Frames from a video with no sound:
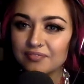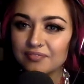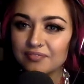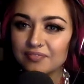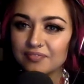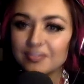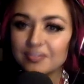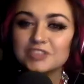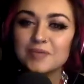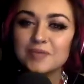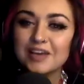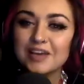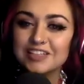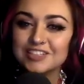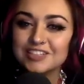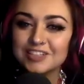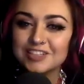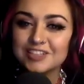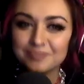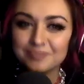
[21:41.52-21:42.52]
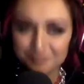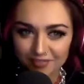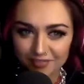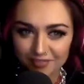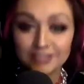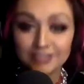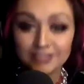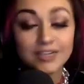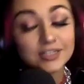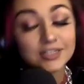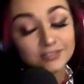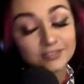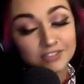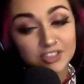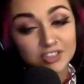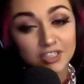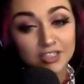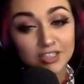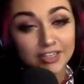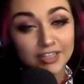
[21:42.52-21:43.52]
That's amazing. I
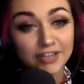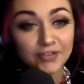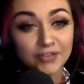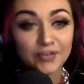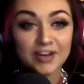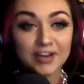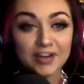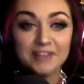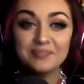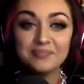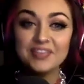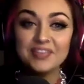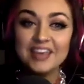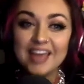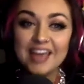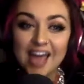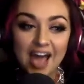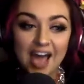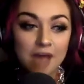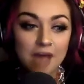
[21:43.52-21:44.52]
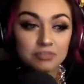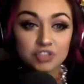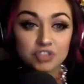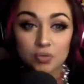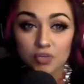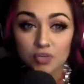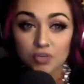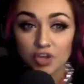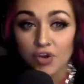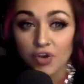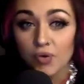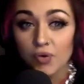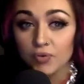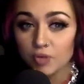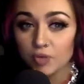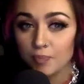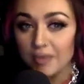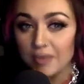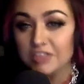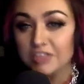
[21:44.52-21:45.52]
certainly agree. So
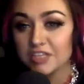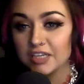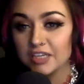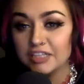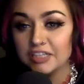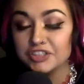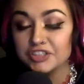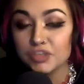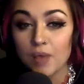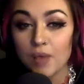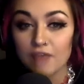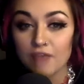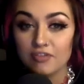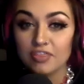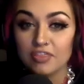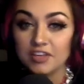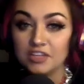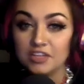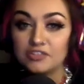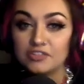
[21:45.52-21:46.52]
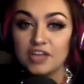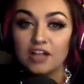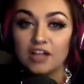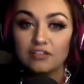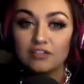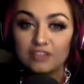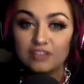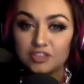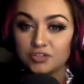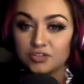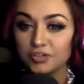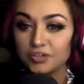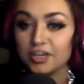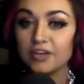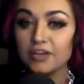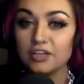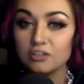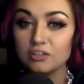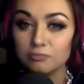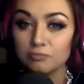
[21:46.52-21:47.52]
you basically do everything yourself. I saw, you know,
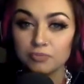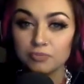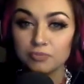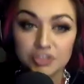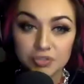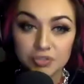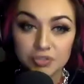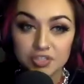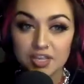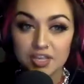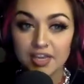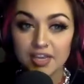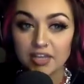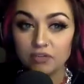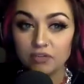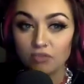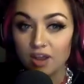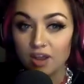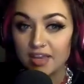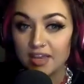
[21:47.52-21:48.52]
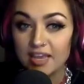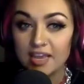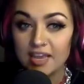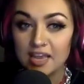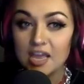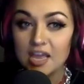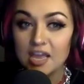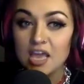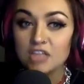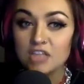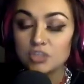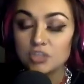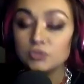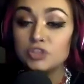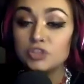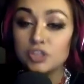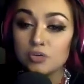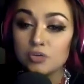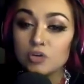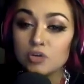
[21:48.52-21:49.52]
you love producing and writing. So
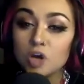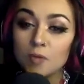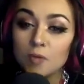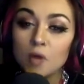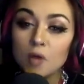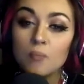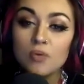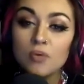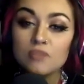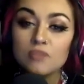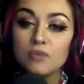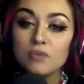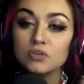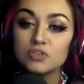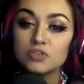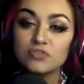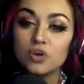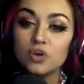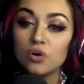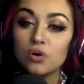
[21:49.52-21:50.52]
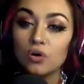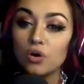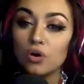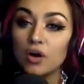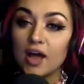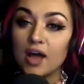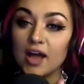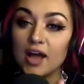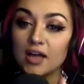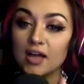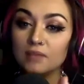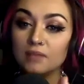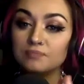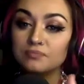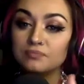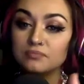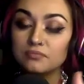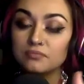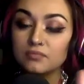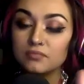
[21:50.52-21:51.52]
do you come up with most of your
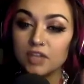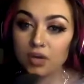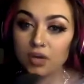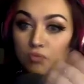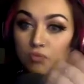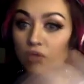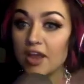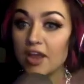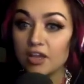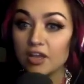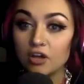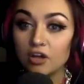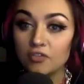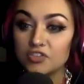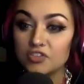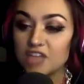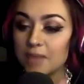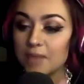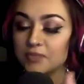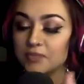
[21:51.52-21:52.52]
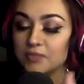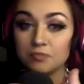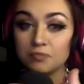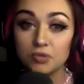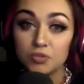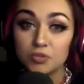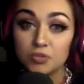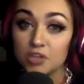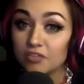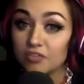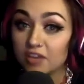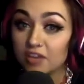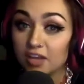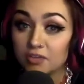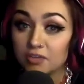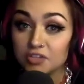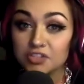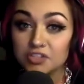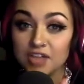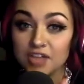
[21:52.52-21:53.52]
you know, writing concepts and music
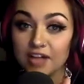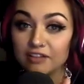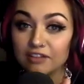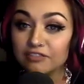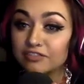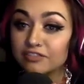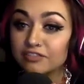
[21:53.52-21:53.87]
videos yourself?